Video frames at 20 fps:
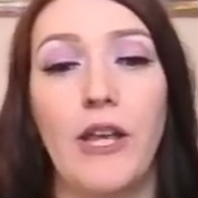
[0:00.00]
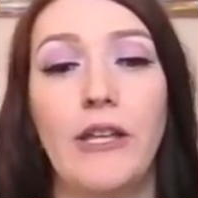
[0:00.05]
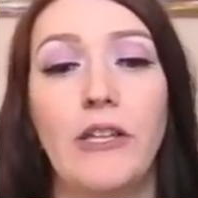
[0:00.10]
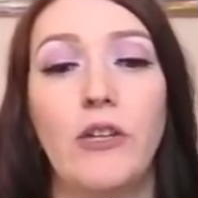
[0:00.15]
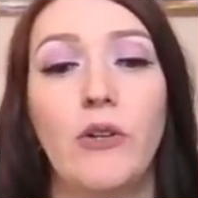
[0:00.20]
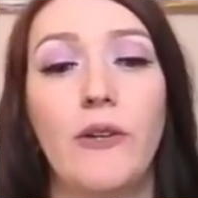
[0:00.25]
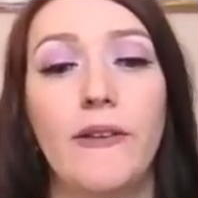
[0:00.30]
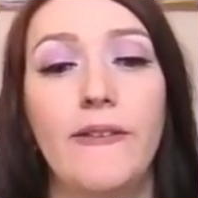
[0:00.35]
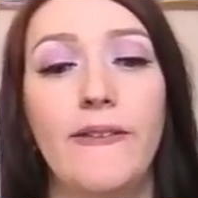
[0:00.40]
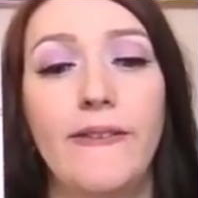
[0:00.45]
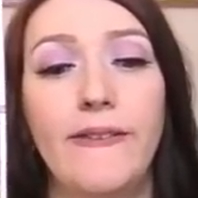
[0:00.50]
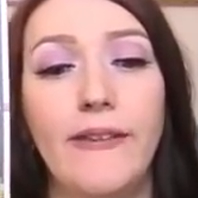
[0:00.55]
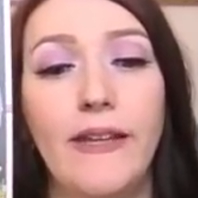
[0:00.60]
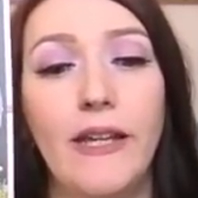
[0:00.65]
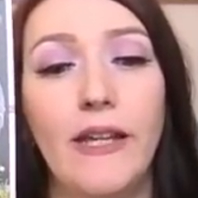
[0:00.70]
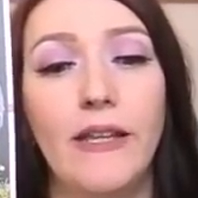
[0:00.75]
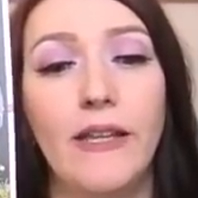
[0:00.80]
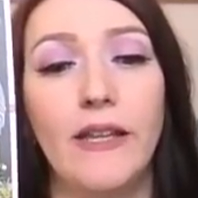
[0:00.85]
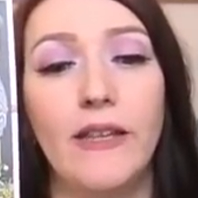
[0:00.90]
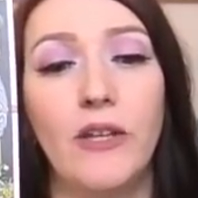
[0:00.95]
and you can
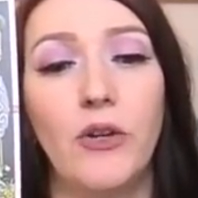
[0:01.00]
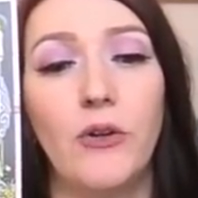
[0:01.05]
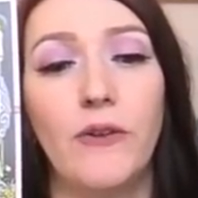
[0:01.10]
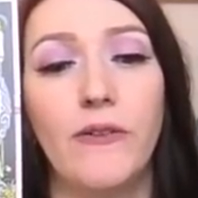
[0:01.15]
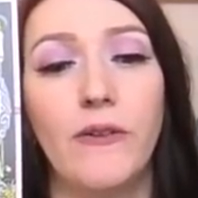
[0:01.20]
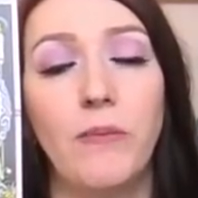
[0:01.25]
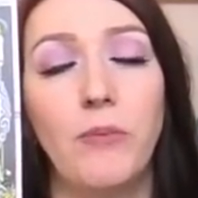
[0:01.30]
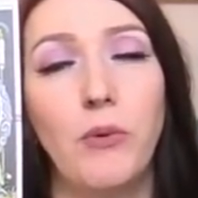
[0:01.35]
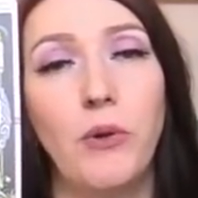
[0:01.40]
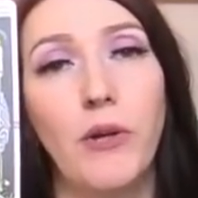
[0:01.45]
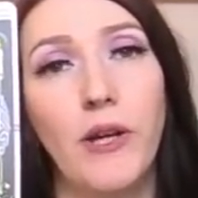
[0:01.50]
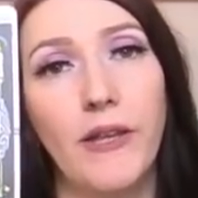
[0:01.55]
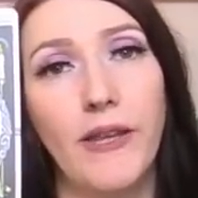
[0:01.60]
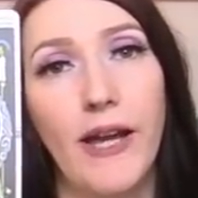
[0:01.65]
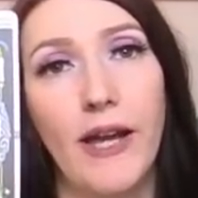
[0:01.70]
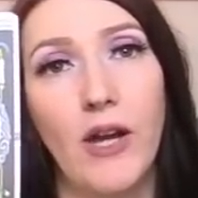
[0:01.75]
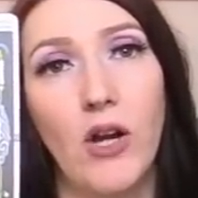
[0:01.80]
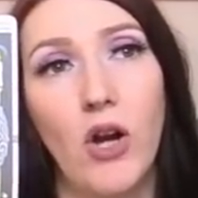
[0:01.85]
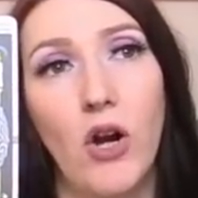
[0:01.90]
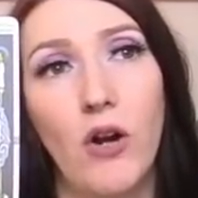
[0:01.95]
see that there is a book in
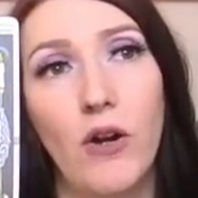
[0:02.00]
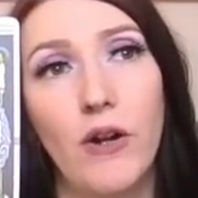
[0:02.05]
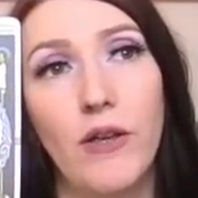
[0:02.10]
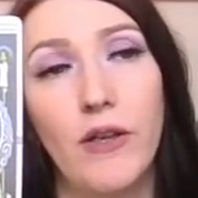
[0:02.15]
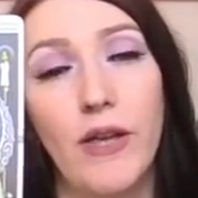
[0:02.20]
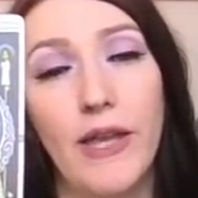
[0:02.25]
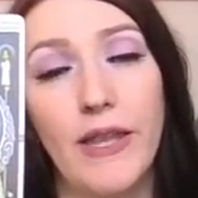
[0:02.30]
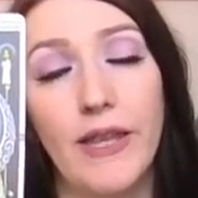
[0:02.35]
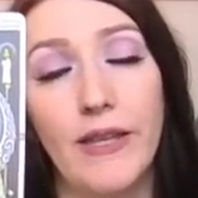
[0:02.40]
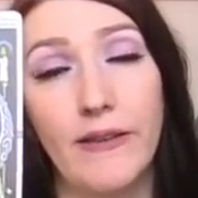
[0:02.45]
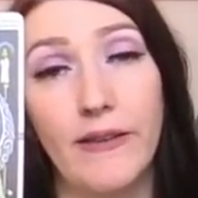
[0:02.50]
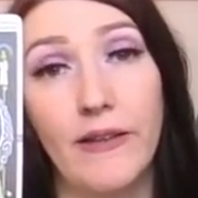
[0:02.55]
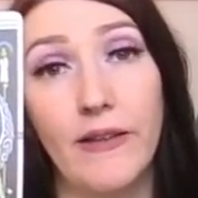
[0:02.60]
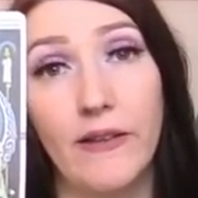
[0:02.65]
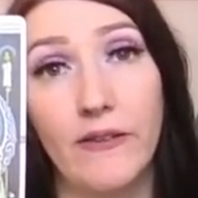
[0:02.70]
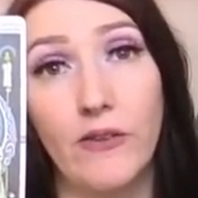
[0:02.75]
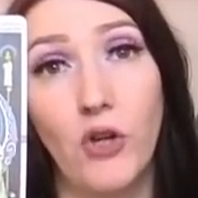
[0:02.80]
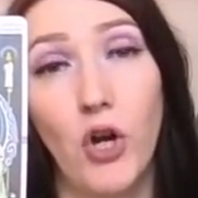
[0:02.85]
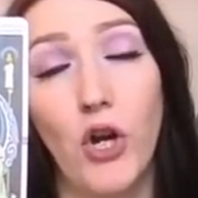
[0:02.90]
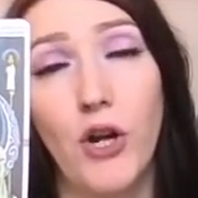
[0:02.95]
that card in, in
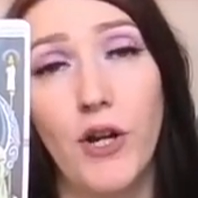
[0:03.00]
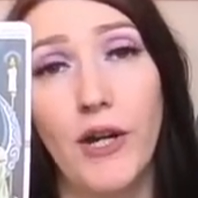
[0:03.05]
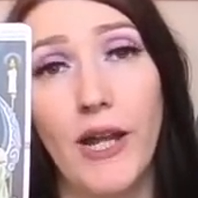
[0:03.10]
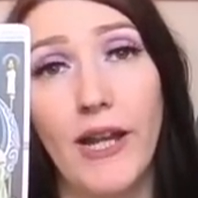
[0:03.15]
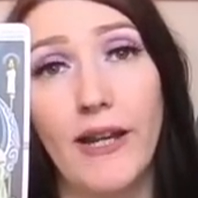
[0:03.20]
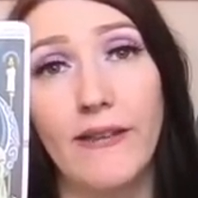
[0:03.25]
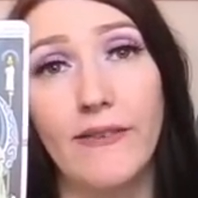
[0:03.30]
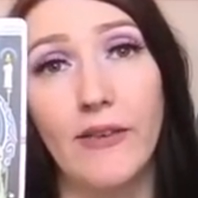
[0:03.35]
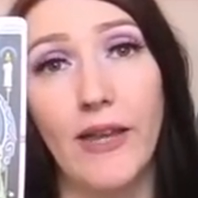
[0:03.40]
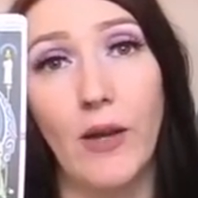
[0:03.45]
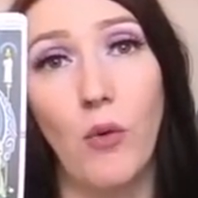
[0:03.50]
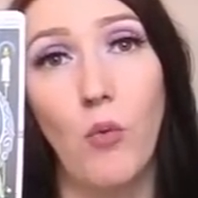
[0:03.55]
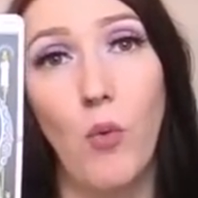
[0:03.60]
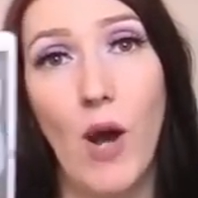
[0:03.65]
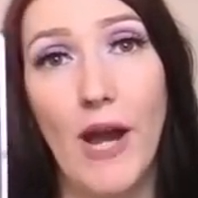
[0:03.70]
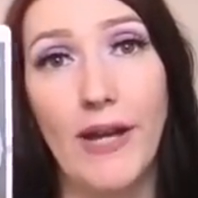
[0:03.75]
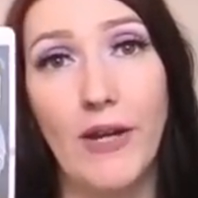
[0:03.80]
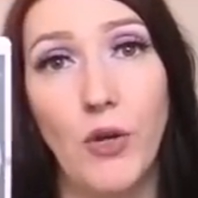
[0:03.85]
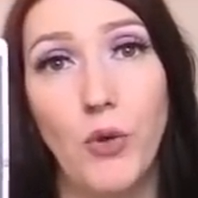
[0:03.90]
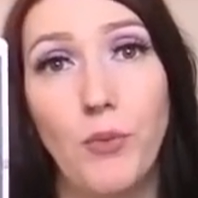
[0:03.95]
this card, and it's like
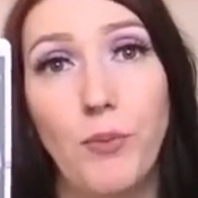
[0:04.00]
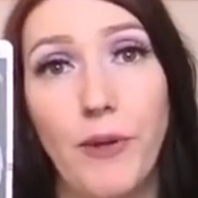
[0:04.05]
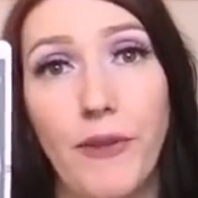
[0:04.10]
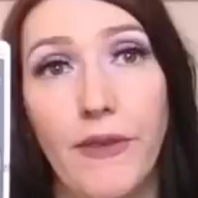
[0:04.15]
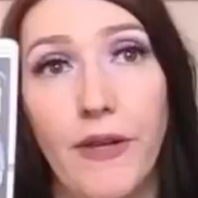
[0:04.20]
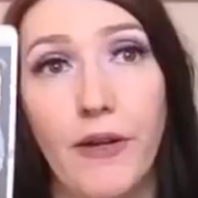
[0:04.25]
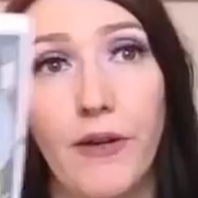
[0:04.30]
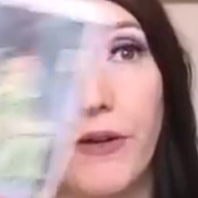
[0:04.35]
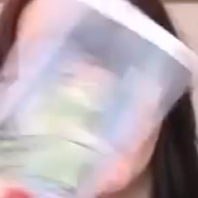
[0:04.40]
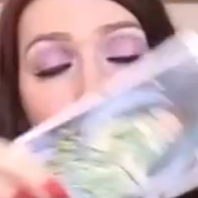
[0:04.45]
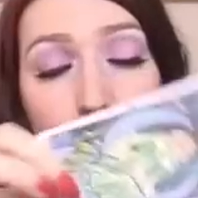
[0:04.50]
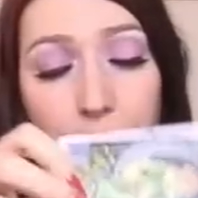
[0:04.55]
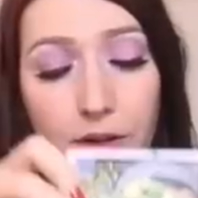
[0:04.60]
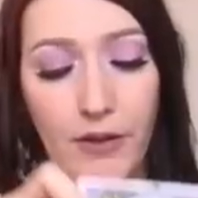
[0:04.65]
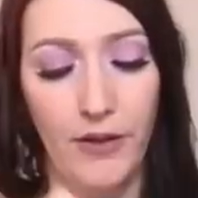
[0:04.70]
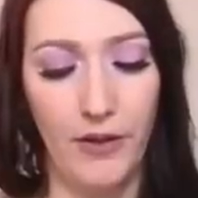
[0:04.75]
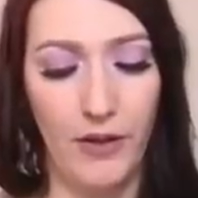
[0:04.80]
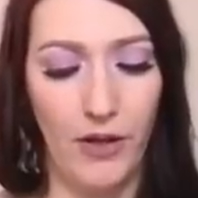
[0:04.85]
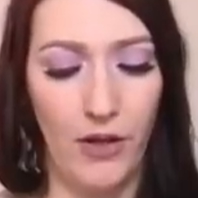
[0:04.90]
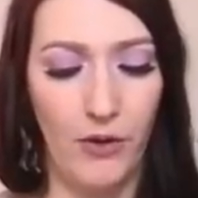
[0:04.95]
wide open there.
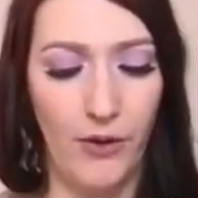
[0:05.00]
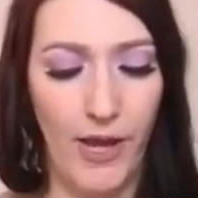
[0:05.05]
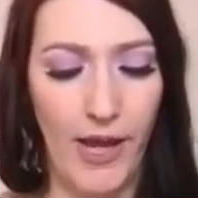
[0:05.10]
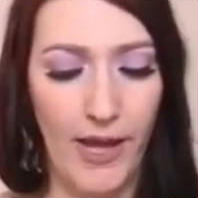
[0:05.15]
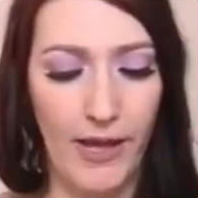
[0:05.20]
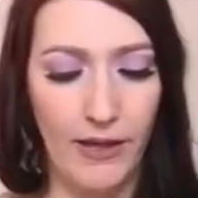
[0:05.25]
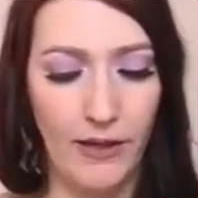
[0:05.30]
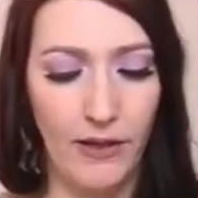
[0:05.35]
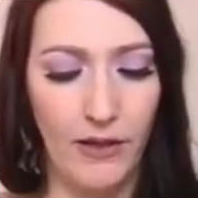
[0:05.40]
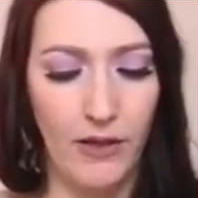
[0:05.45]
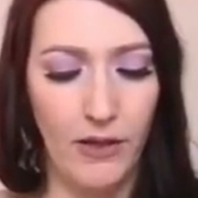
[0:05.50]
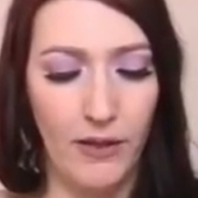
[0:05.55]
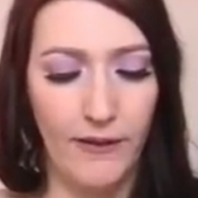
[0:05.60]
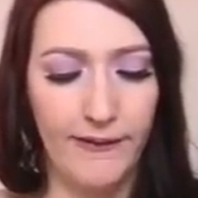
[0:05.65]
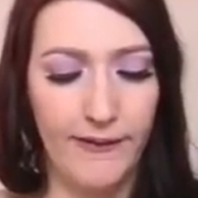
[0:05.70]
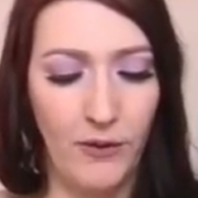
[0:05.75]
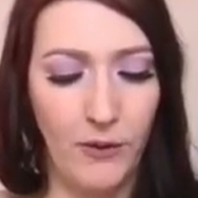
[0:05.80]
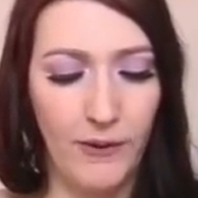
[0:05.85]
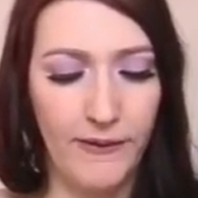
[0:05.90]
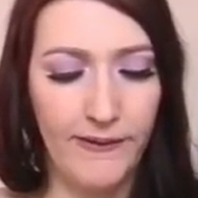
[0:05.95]
Okay,
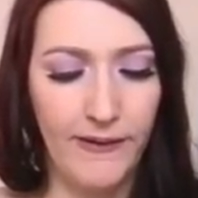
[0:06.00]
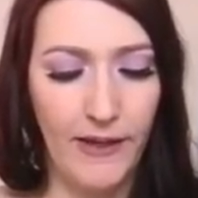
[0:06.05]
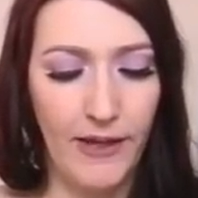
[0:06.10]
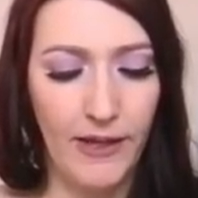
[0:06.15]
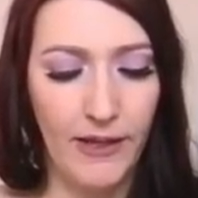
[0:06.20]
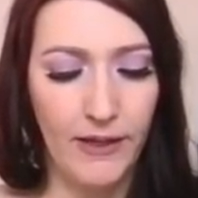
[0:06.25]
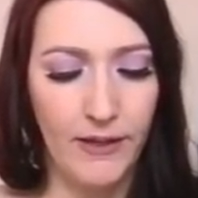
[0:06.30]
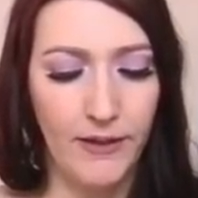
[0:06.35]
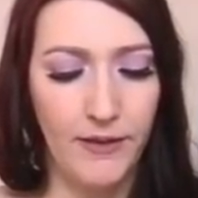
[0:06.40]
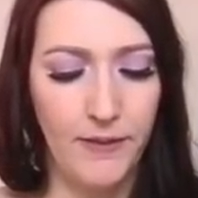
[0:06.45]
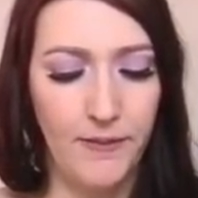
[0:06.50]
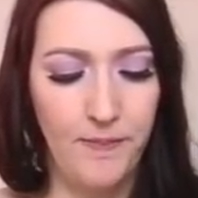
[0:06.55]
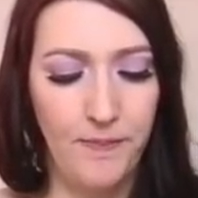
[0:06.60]
so it's like